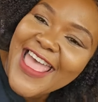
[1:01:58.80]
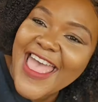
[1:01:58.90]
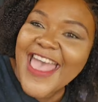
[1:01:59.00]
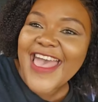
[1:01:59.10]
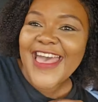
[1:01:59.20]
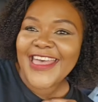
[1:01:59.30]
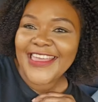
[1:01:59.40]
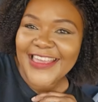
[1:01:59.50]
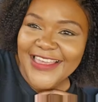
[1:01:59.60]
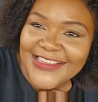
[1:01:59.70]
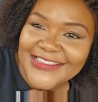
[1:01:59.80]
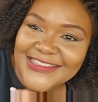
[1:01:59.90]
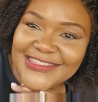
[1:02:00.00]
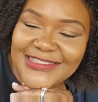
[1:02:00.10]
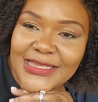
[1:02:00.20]
Hi guys,
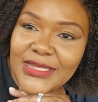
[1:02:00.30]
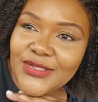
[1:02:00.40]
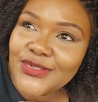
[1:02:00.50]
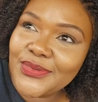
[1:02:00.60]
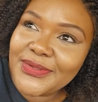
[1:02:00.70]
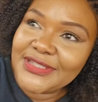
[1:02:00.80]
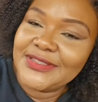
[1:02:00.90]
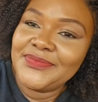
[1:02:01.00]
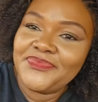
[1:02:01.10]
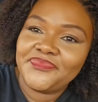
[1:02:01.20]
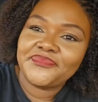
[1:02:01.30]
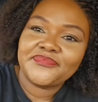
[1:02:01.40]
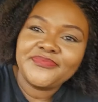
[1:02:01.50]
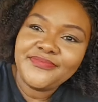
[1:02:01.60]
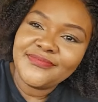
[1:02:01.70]
how you doing?
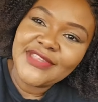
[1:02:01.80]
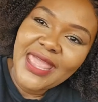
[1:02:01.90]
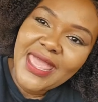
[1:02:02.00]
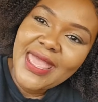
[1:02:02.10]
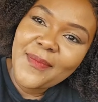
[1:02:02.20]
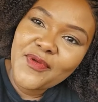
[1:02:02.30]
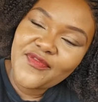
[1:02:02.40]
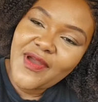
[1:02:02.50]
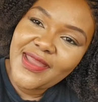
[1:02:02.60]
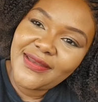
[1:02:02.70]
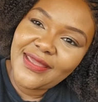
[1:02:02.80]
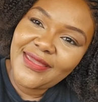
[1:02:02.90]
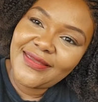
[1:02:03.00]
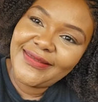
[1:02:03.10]
Happy Friday.